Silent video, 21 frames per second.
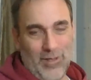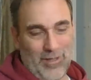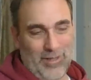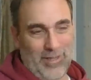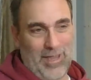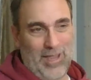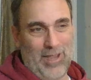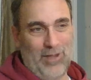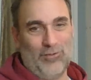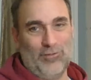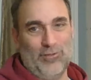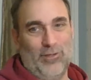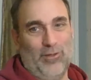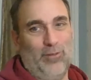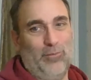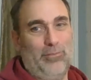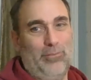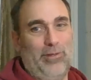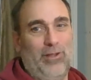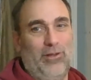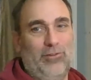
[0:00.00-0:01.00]
occasionally the
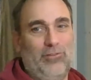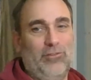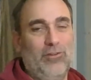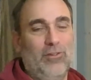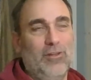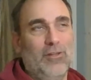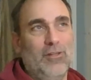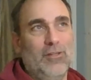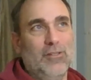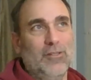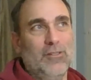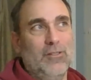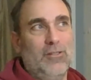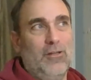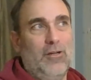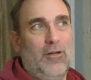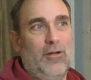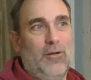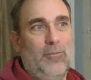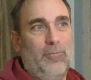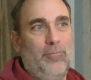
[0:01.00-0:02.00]
beach,
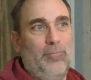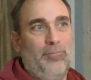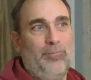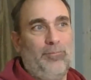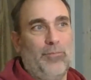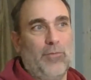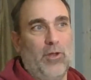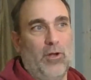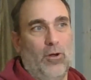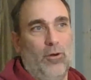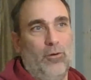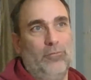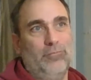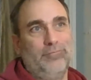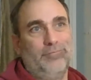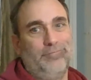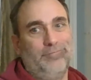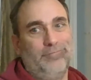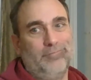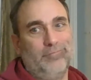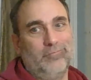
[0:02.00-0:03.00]
um, you know,
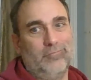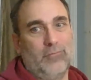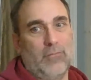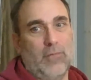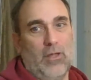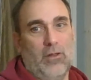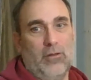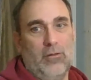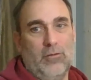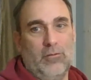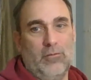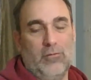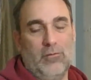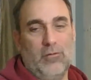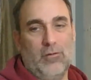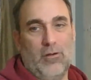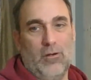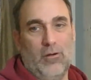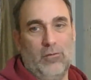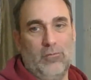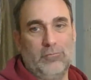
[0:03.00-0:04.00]
and
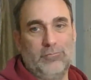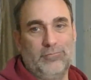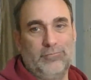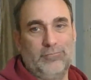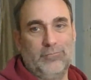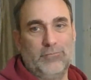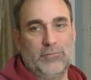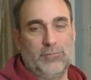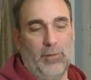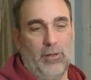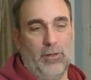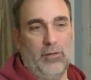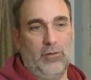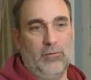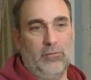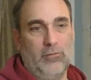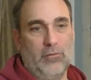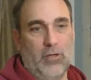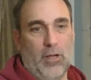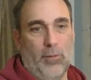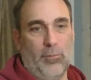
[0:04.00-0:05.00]
you know, spent
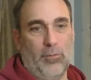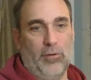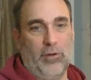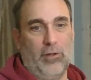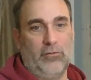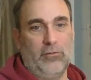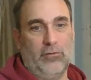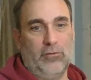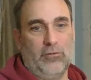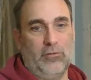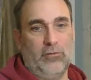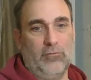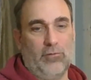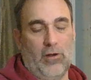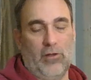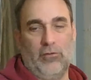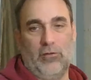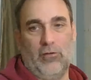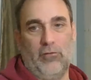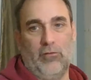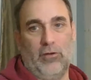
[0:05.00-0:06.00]
a couple nights at
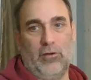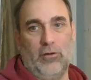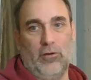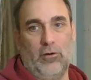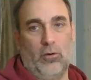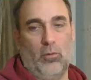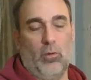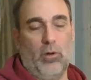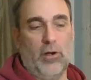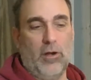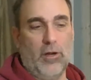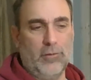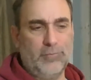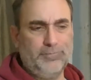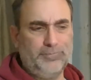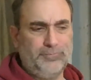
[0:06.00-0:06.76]
friends having dinner and whatnot.